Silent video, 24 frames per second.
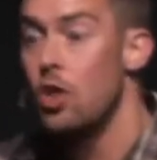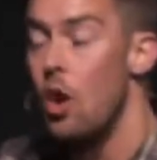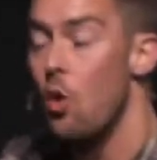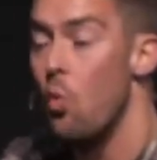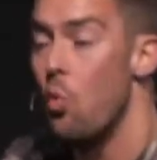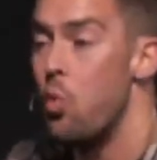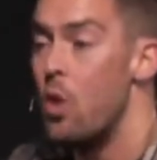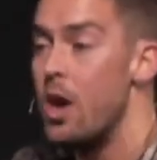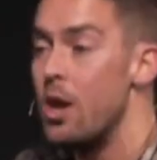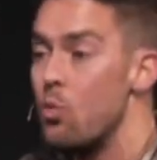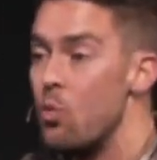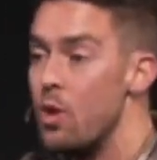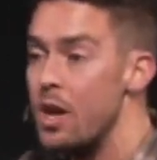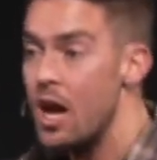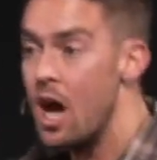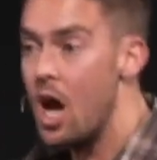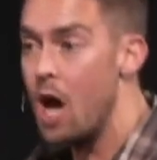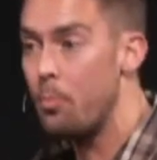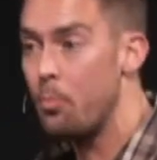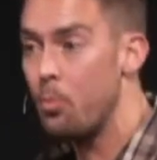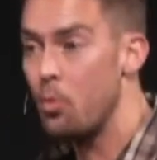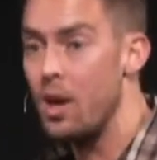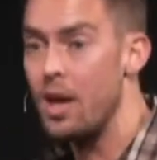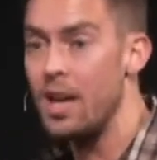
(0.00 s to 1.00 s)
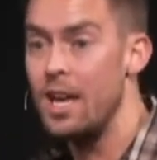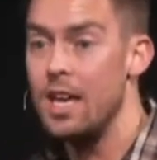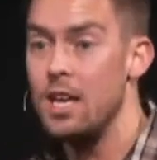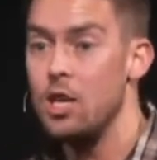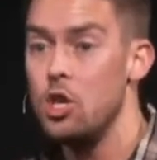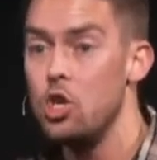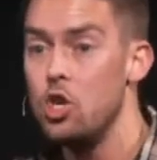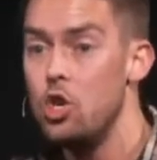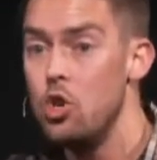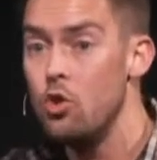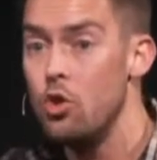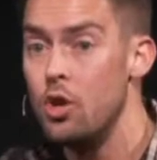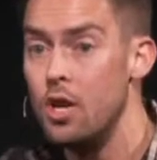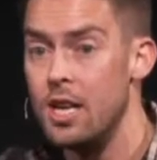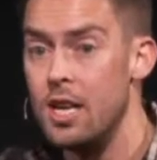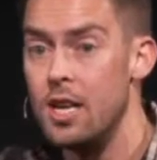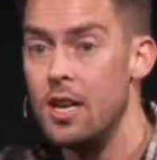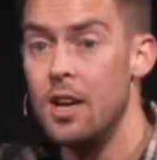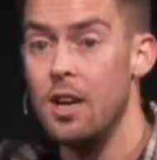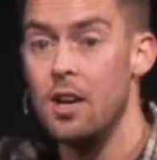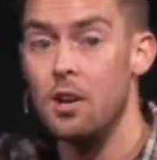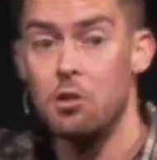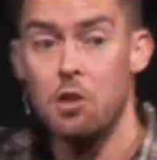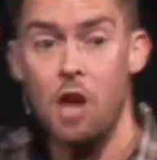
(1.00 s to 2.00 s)
that when we operate in
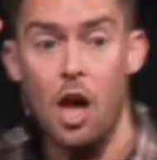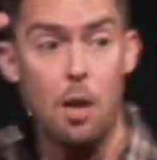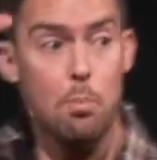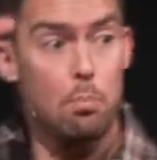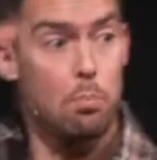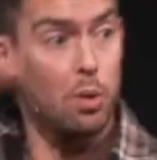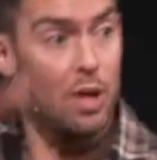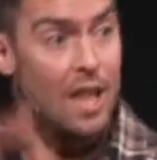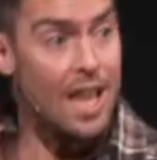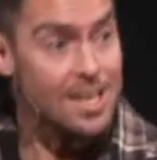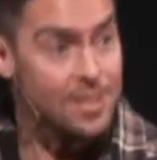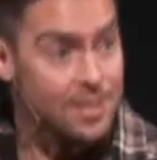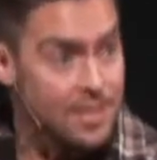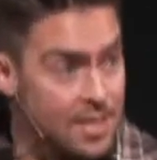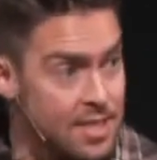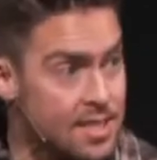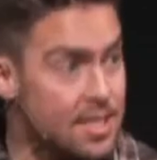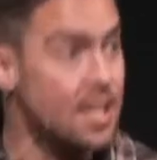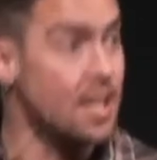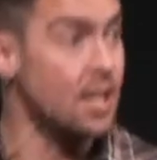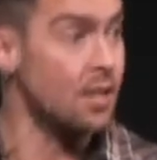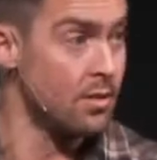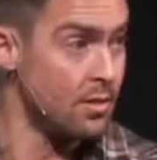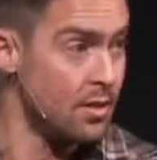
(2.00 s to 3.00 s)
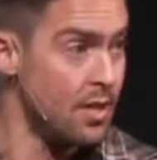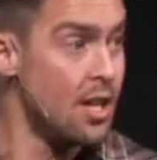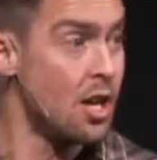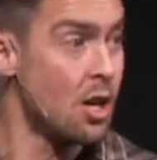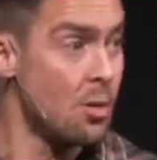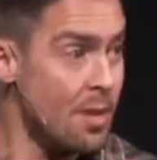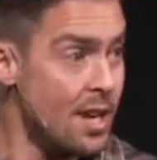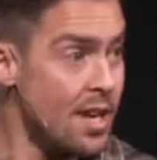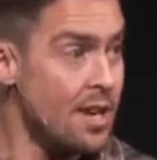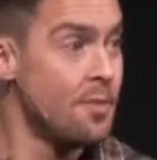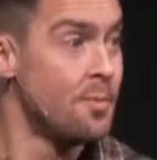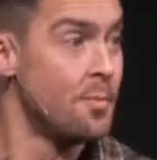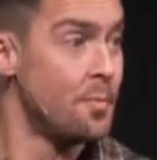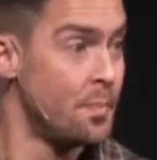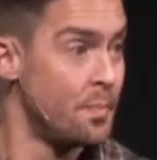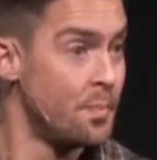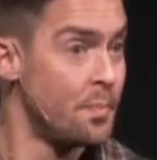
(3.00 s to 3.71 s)
unity, God blesses it. Hear me?